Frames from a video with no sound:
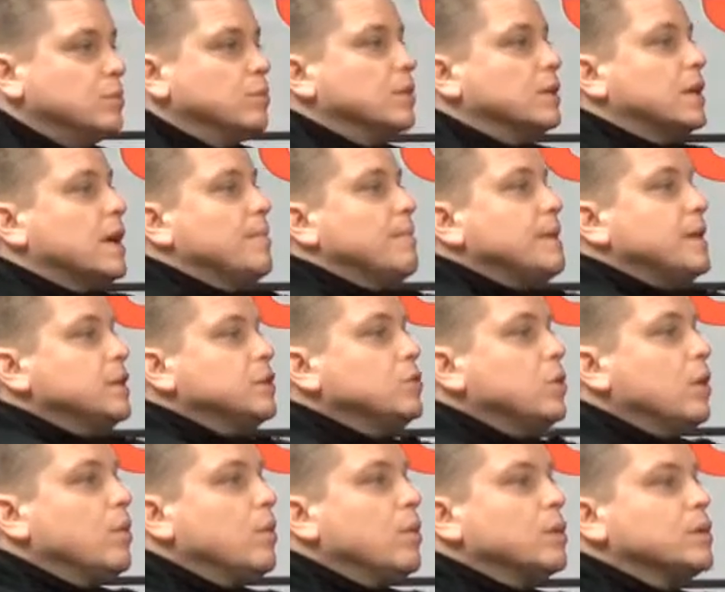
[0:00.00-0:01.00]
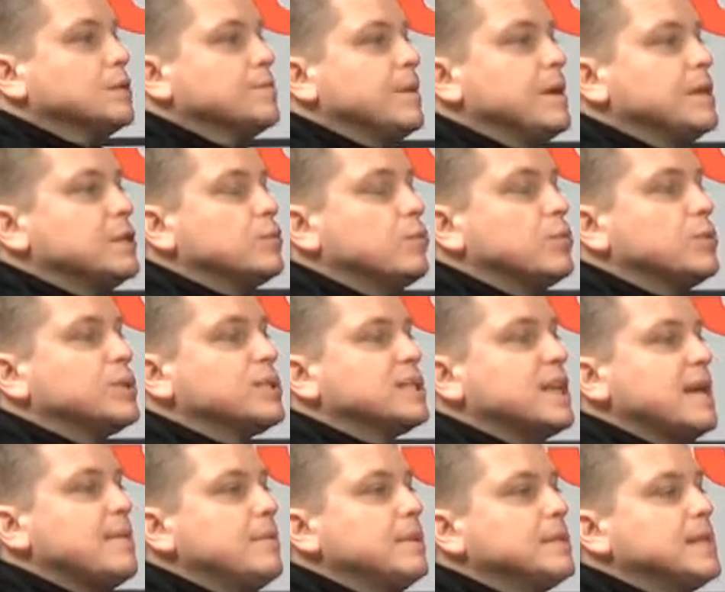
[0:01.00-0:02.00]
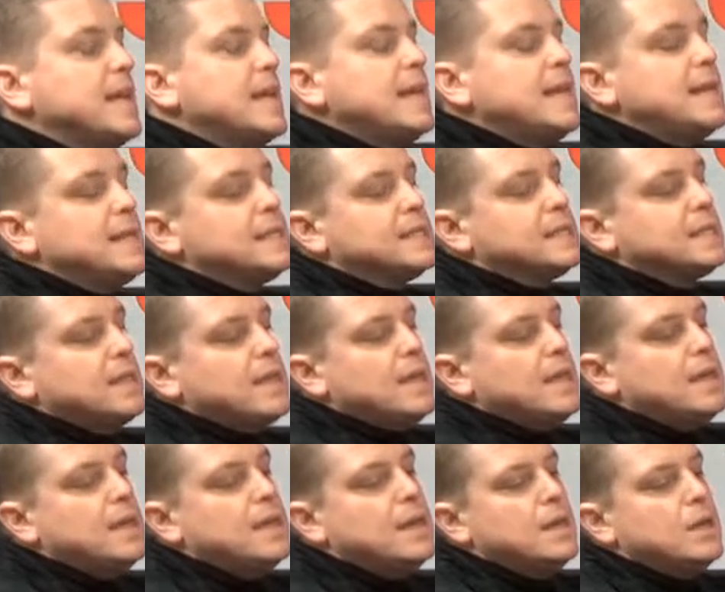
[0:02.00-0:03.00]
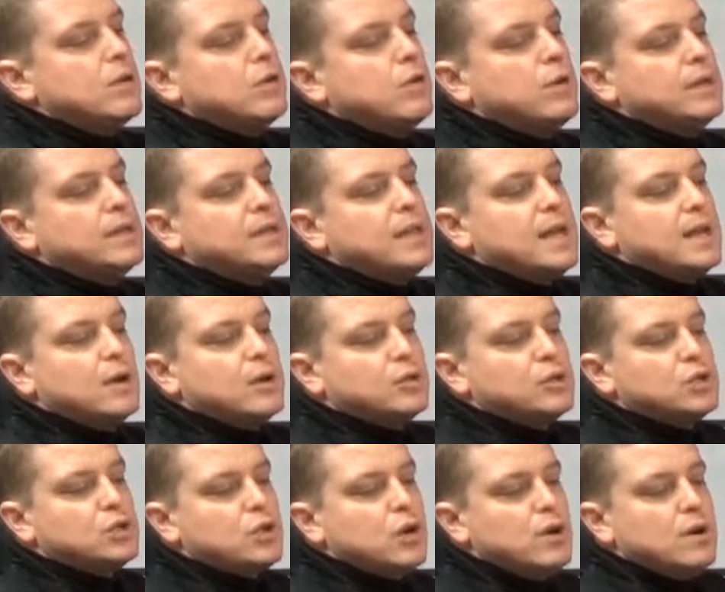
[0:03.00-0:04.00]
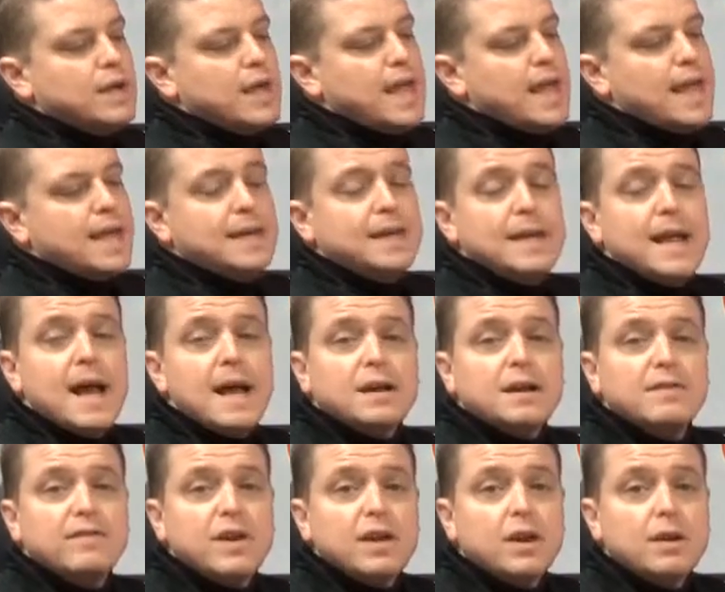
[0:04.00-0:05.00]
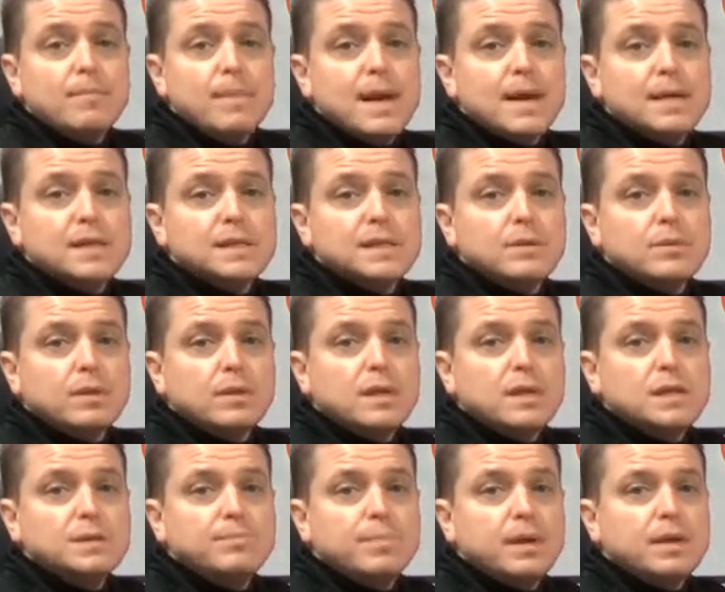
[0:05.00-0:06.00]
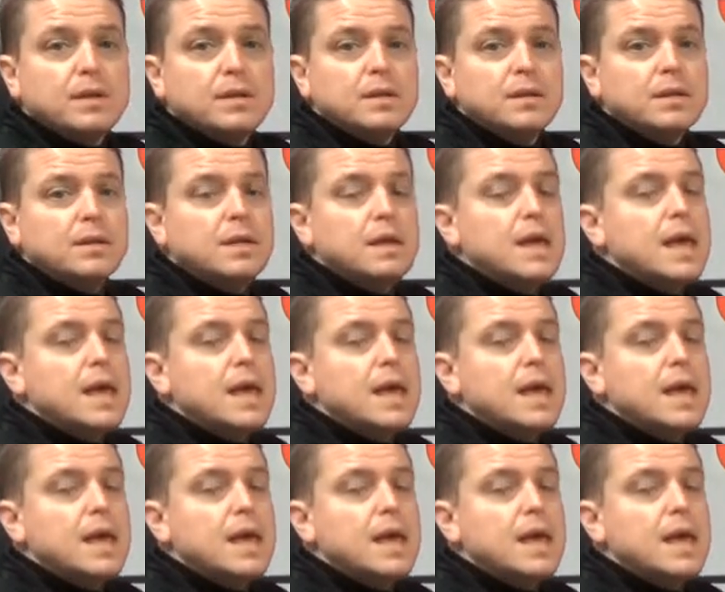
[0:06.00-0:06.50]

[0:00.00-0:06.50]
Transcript: we're coming into our workspace, we're simultaneously going to take our strong hand and activate our magazine release button